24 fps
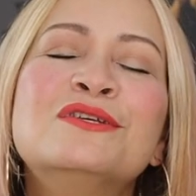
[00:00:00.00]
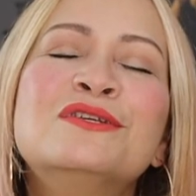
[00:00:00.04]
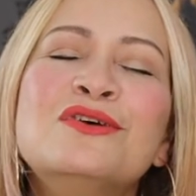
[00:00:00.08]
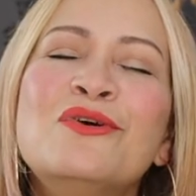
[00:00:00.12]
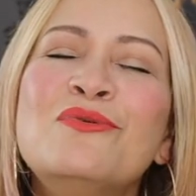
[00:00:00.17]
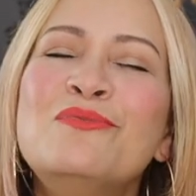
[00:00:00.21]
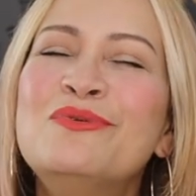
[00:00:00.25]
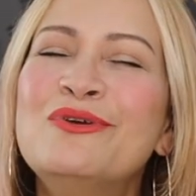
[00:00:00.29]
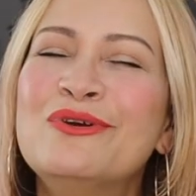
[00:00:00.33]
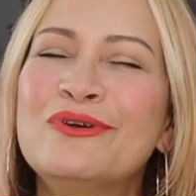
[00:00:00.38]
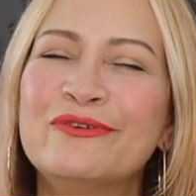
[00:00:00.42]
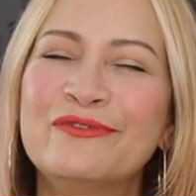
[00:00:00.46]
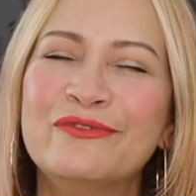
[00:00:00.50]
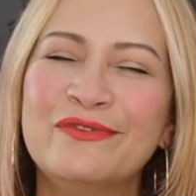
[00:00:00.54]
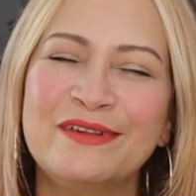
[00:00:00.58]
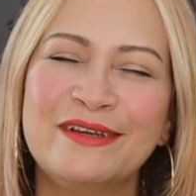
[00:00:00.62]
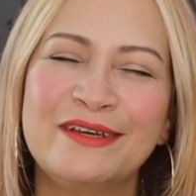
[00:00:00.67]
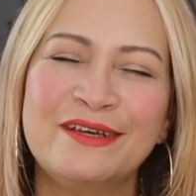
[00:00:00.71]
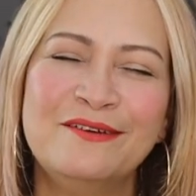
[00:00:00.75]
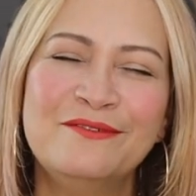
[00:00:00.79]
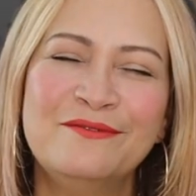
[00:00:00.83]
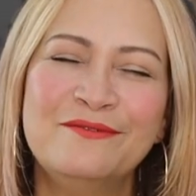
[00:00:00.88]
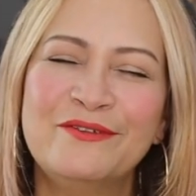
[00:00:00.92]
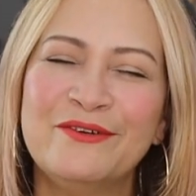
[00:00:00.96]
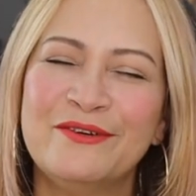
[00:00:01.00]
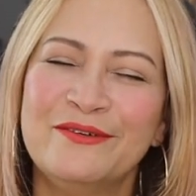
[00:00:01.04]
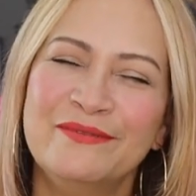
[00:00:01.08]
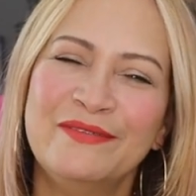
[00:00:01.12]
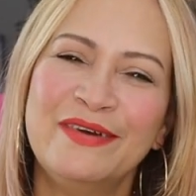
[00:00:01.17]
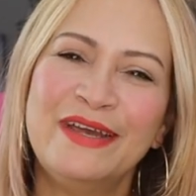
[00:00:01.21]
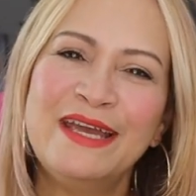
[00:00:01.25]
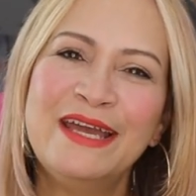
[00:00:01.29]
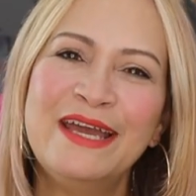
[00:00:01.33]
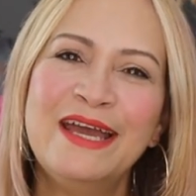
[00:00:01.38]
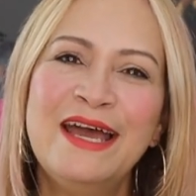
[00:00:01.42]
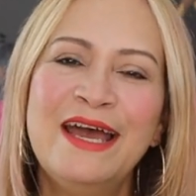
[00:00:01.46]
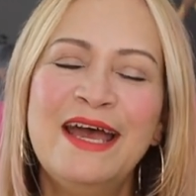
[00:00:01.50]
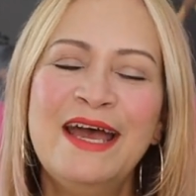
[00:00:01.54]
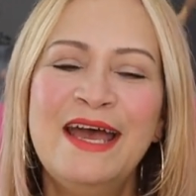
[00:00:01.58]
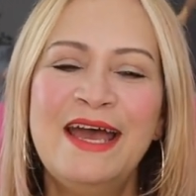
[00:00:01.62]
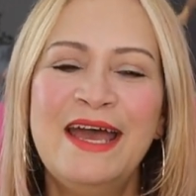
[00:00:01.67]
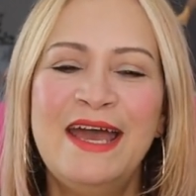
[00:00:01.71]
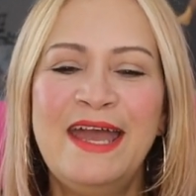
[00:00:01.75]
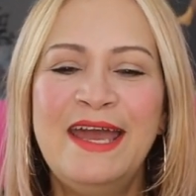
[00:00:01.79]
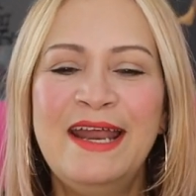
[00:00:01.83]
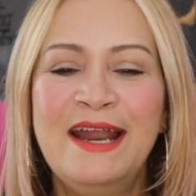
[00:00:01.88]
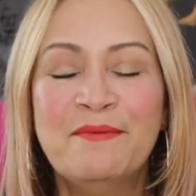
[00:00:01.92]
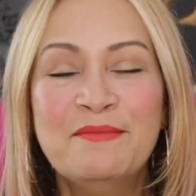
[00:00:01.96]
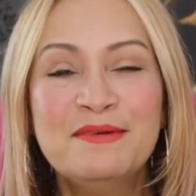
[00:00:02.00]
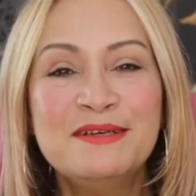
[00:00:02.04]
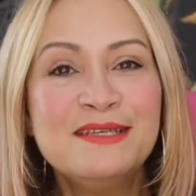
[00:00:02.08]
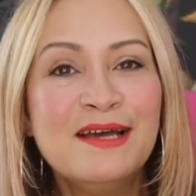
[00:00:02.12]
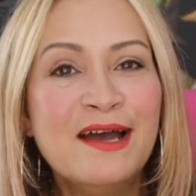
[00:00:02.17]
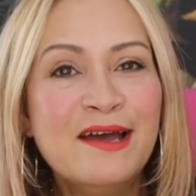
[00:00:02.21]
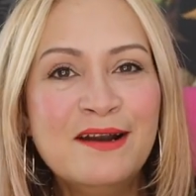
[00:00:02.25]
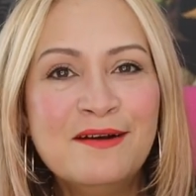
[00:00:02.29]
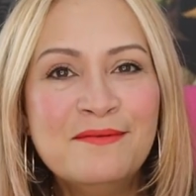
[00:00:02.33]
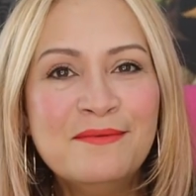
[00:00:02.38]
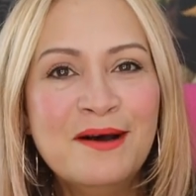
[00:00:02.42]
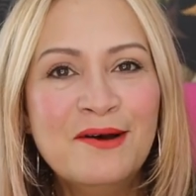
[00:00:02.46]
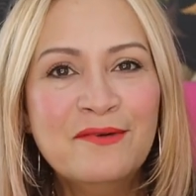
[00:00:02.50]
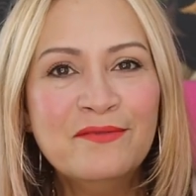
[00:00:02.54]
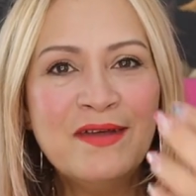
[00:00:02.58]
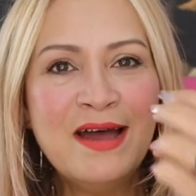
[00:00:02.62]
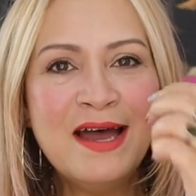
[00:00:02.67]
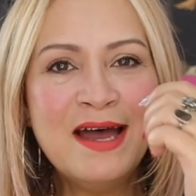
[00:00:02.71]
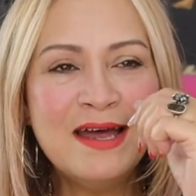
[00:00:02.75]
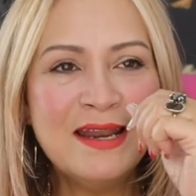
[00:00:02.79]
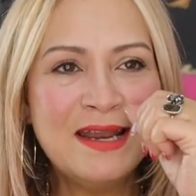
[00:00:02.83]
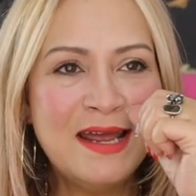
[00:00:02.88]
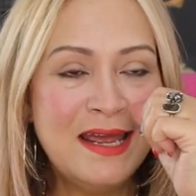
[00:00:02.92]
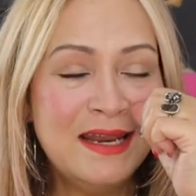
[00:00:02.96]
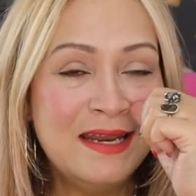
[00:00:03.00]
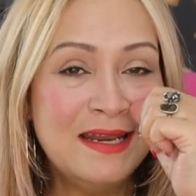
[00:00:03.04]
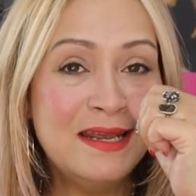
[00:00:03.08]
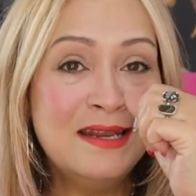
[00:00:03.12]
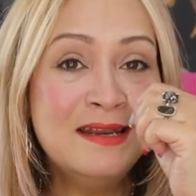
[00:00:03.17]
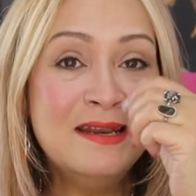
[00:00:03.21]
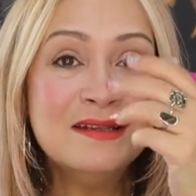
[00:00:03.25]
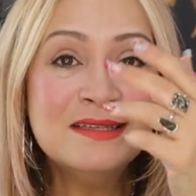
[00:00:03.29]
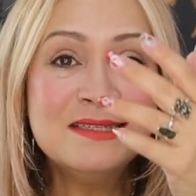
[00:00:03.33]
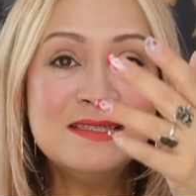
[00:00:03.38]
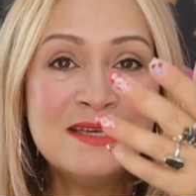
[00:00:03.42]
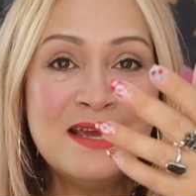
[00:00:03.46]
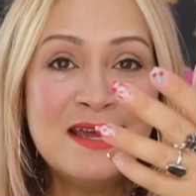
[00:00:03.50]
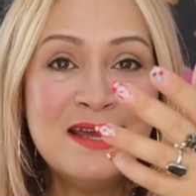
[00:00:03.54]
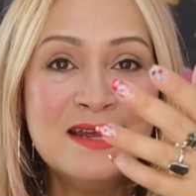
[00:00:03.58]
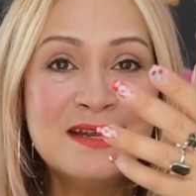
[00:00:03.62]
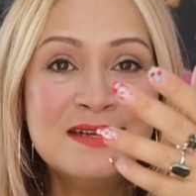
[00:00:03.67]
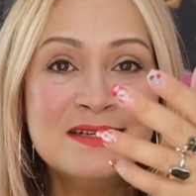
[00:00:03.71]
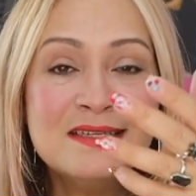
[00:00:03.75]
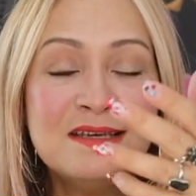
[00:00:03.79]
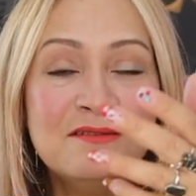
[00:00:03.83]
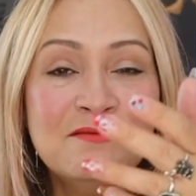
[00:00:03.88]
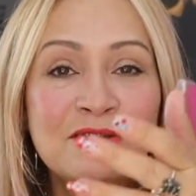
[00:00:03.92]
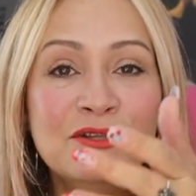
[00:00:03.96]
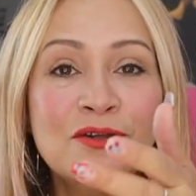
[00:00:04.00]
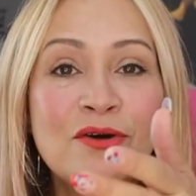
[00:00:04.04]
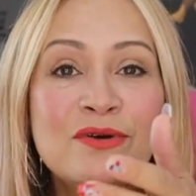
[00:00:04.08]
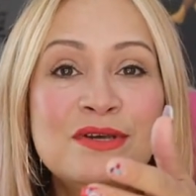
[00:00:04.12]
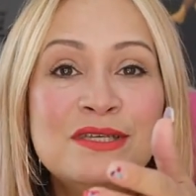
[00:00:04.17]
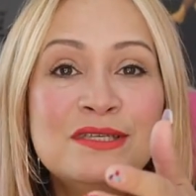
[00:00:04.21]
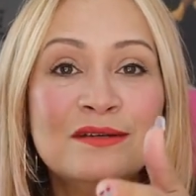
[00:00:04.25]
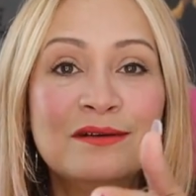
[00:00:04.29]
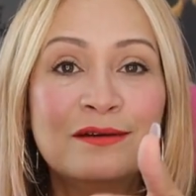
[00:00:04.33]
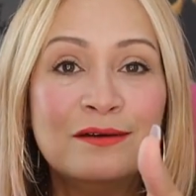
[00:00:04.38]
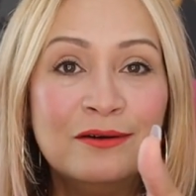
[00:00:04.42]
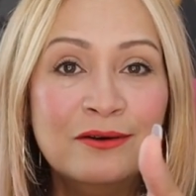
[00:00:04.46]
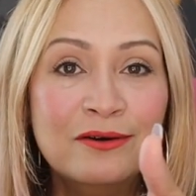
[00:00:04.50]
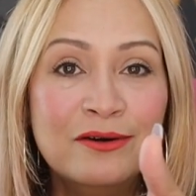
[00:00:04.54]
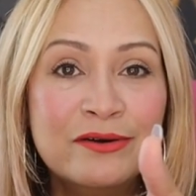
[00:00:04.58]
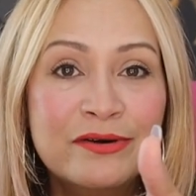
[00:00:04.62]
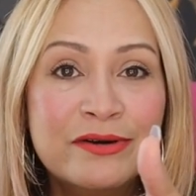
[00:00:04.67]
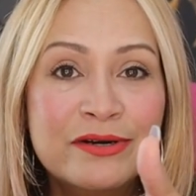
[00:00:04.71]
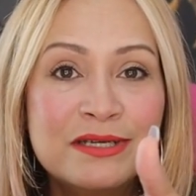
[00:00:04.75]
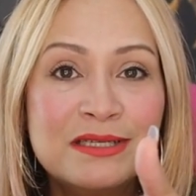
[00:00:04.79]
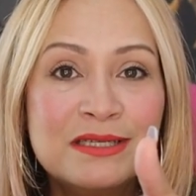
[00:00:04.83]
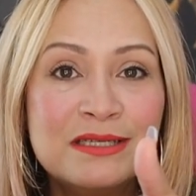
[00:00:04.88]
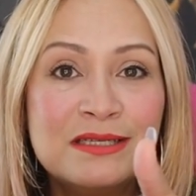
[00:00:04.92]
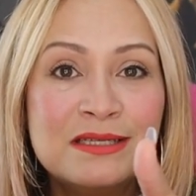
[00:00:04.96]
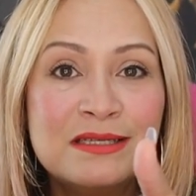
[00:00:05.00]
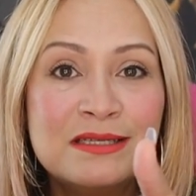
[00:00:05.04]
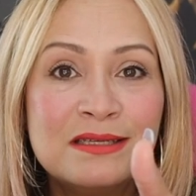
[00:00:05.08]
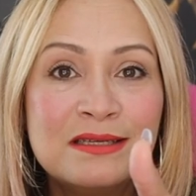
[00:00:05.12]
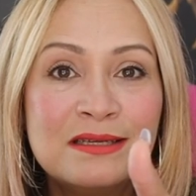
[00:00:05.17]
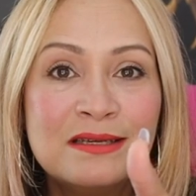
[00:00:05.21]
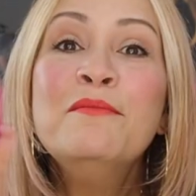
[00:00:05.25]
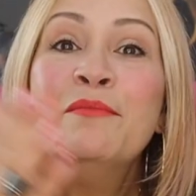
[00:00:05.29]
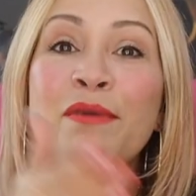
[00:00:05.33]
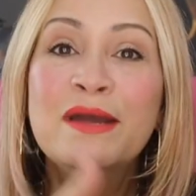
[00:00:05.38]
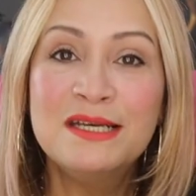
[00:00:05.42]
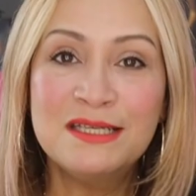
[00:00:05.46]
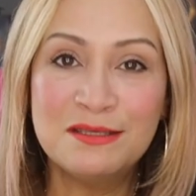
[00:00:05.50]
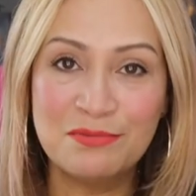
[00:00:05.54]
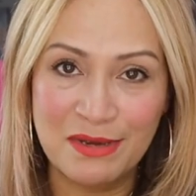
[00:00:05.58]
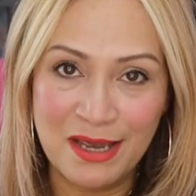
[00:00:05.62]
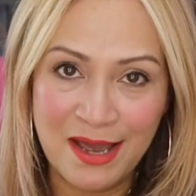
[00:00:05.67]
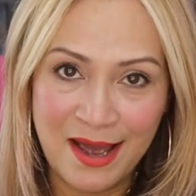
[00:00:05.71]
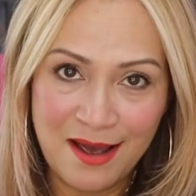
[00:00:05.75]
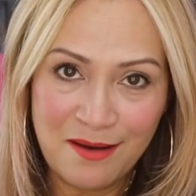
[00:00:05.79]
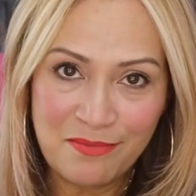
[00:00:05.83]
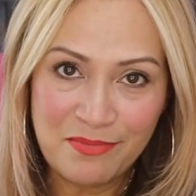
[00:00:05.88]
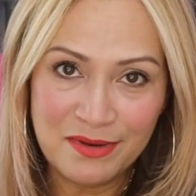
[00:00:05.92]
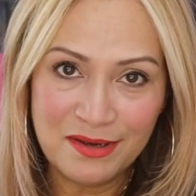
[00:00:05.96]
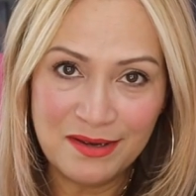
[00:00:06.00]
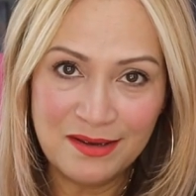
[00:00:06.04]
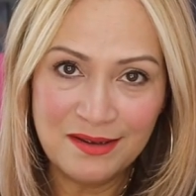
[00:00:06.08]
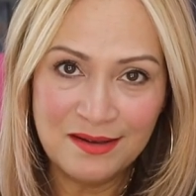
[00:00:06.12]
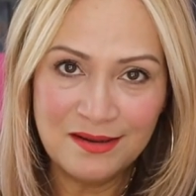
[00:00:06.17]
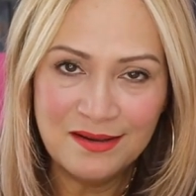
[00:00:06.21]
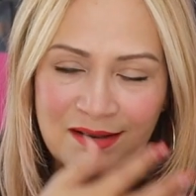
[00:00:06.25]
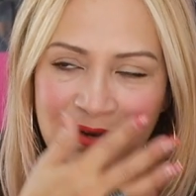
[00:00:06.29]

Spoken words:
so beautifully for me. And I'm excited about that. And in a sense, even though it's a curse, it makes me happy.